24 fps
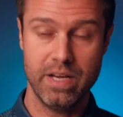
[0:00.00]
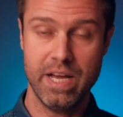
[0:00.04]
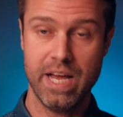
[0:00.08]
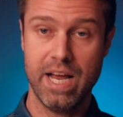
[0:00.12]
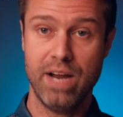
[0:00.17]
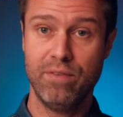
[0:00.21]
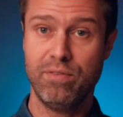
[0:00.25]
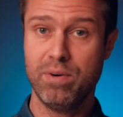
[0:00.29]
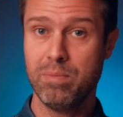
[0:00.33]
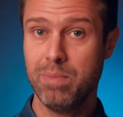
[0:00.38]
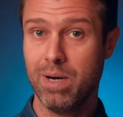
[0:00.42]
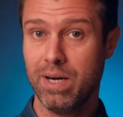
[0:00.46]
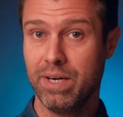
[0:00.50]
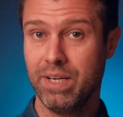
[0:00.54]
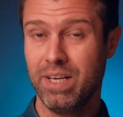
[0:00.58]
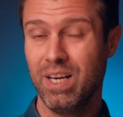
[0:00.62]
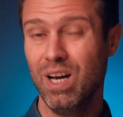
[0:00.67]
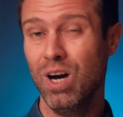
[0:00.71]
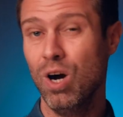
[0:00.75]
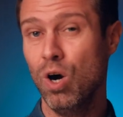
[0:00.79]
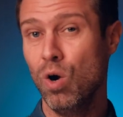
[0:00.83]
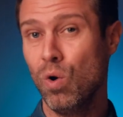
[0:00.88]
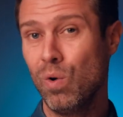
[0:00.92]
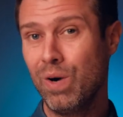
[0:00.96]
Everybody
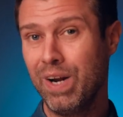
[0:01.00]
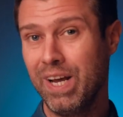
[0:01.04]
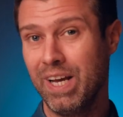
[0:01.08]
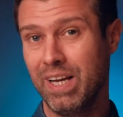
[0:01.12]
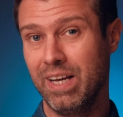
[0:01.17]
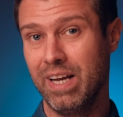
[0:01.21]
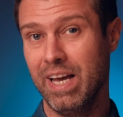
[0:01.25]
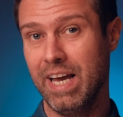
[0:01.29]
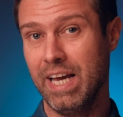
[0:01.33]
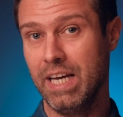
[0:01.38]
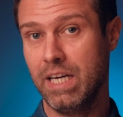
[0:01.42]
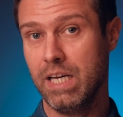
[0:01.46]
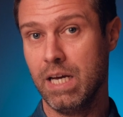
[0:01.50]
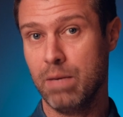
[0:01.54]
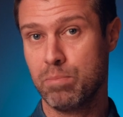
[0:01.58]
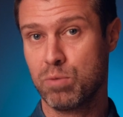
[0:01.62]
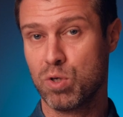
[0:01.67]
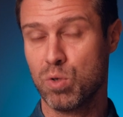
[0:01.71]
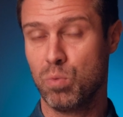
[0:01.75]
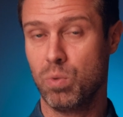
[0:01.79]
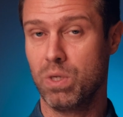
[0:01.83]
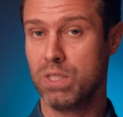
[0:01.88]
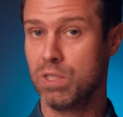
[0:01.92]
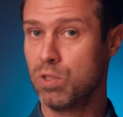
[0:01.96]
owning a
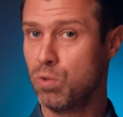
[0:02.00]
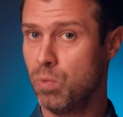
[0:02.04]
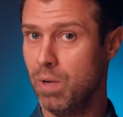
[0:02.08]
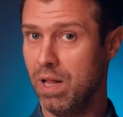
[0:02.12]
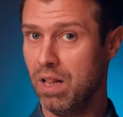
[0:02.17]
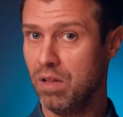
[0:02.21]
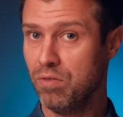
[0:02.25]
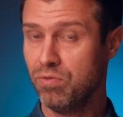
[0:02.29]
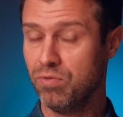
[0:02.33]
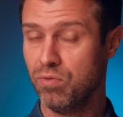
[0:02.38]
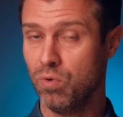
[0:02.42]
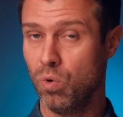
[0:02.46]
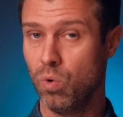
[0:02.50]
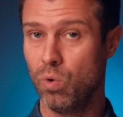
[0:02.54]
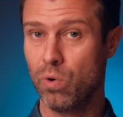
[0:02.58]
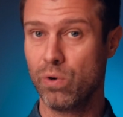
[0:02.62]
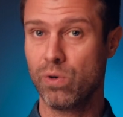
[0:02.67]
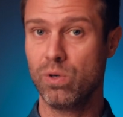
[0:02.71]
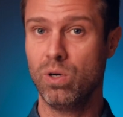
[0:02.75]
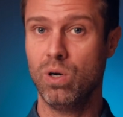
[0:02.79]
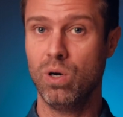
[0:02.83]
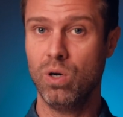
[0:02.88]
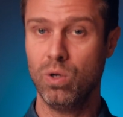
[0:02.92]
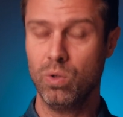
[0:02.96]
Capture One 12
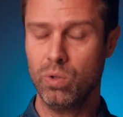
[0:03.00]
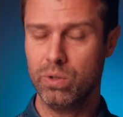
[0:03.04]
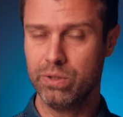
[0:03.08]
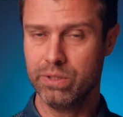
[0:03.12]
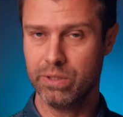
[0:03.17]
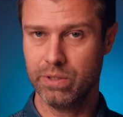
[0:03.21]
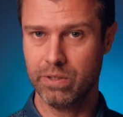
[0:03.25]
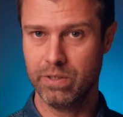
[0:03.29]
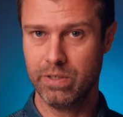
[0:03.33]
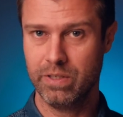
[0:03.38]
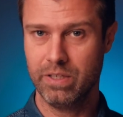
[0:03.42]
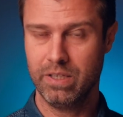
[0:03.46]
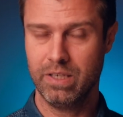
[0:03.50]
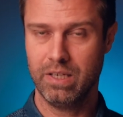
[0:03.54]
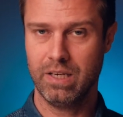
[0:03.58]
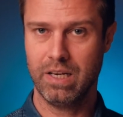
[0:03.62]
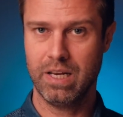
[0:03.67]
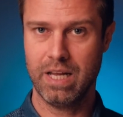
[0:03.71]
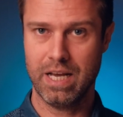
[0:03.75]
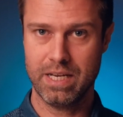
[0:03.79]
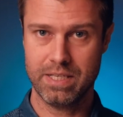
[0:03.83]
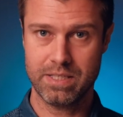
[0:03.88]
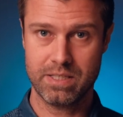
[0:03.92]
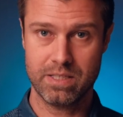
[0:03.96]
or older
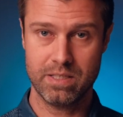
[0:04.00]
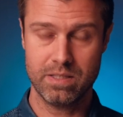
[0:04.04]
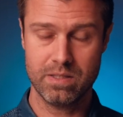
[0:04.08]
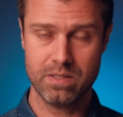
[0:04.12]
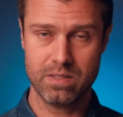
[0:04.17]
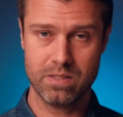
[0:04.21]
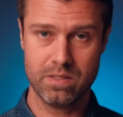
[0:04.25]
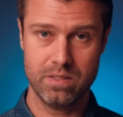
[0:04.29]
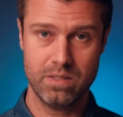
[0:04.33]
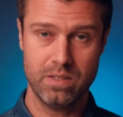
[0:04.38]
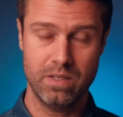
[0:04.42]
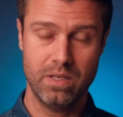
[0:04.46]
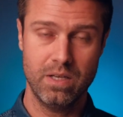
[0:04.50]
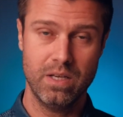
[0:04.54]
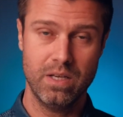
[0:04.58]
license